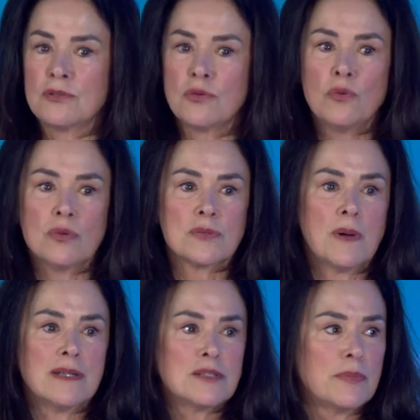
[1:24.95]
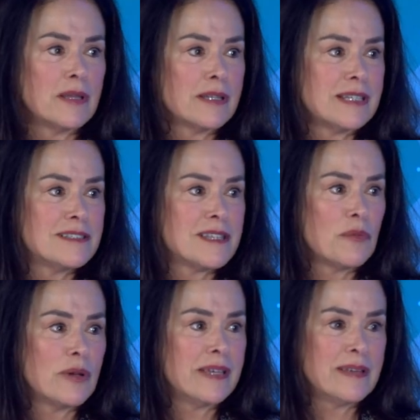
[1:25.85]
true responsibilities that
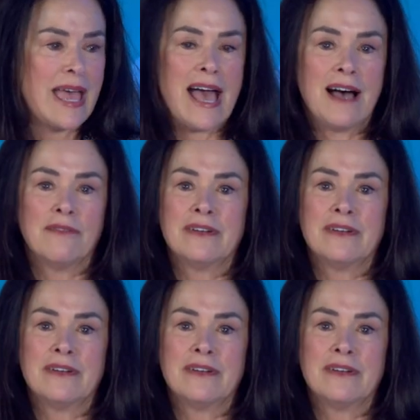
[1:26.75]
we have.